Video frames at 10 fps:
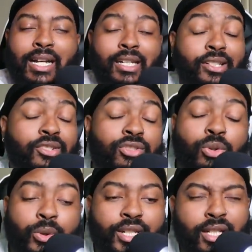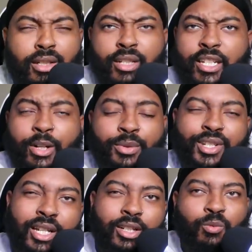I liked the storytelling that they were
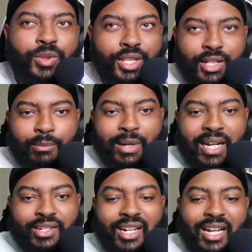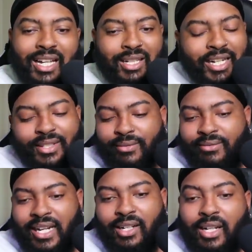telling within the match. I liked the
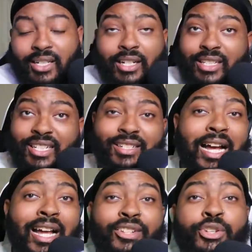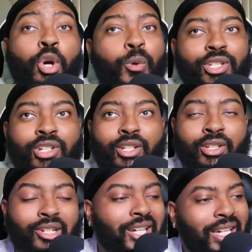fact that these guys know each
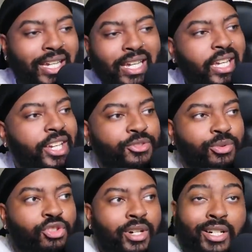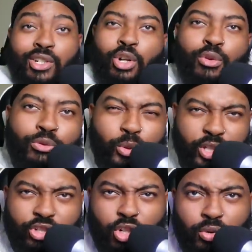other, and Edge was trying to go for
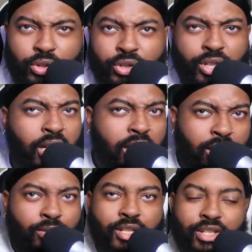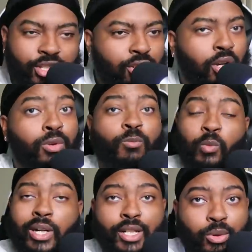his shoulders because, you know,
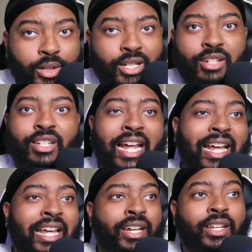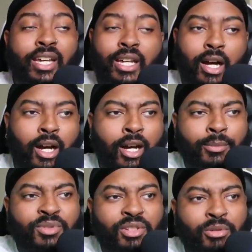Randy Orton has had
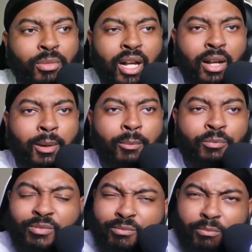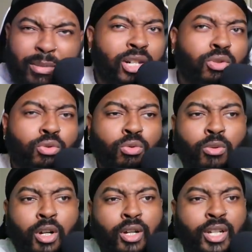some
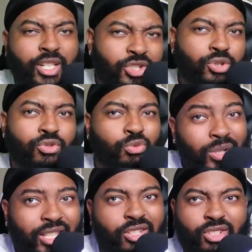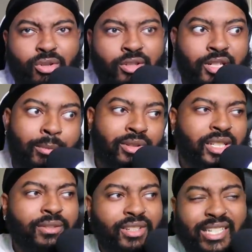medical issues with his shoulders. I
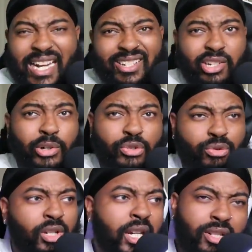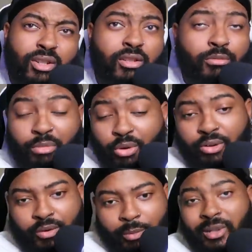believe he's had surgery done on
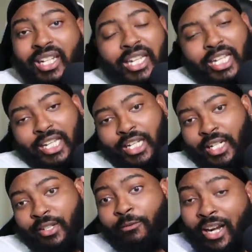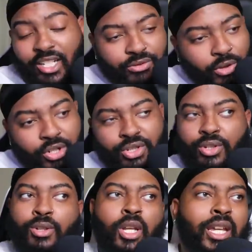both of them, and vice
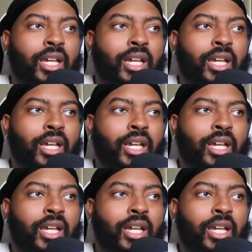versa.